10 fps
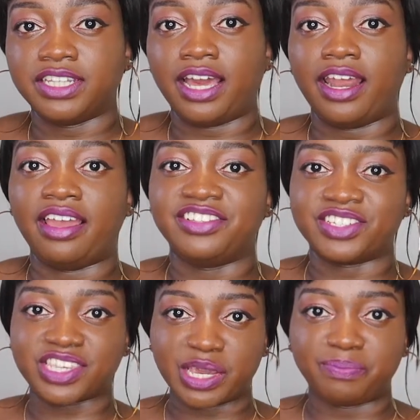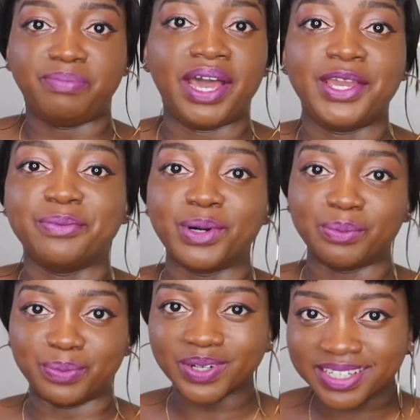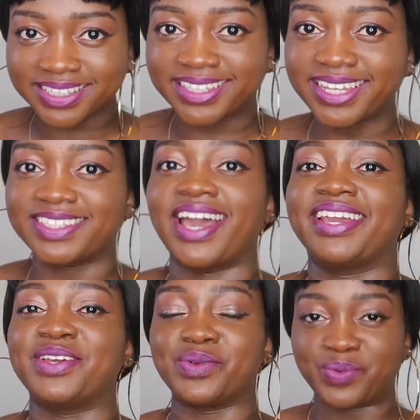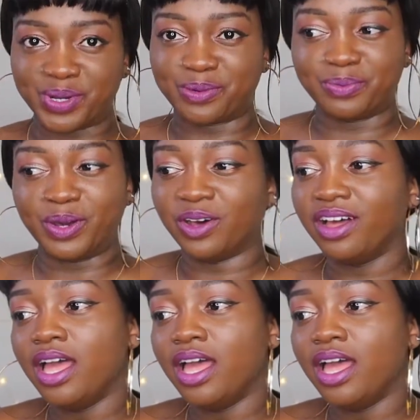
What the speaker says: that I just kept buying more books so I can read more.